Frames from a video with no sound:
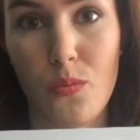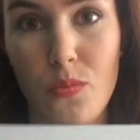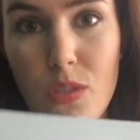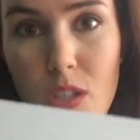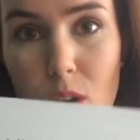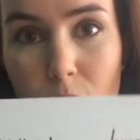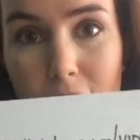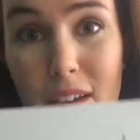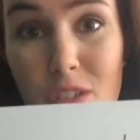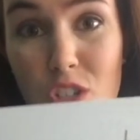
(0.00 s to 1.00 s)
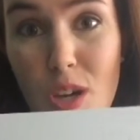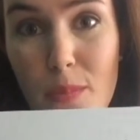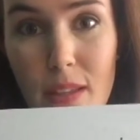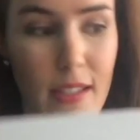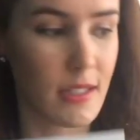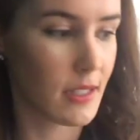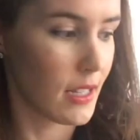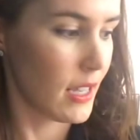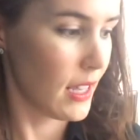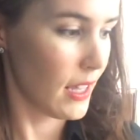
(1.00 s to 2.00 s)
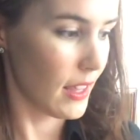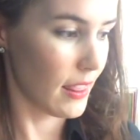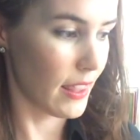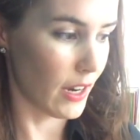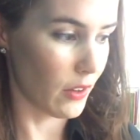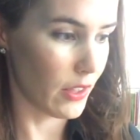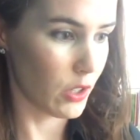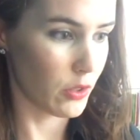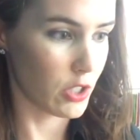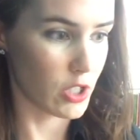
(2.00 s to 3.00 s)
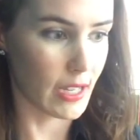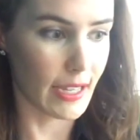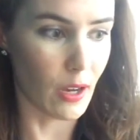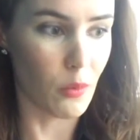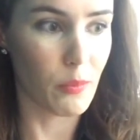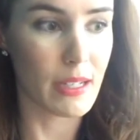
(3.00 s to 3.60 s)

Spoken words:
So I have a shopping list there that you can check out.